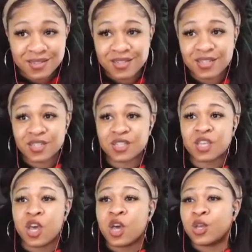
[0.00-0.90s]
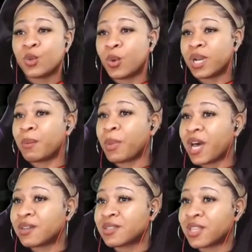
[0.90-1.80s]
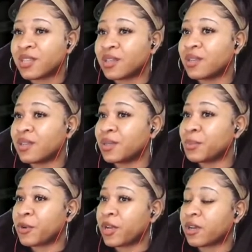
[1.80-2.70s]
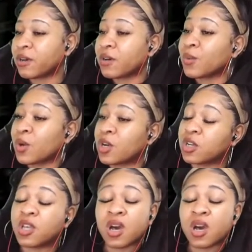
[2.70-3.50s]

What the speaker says: This is you want a box in the hood prank gone wrong.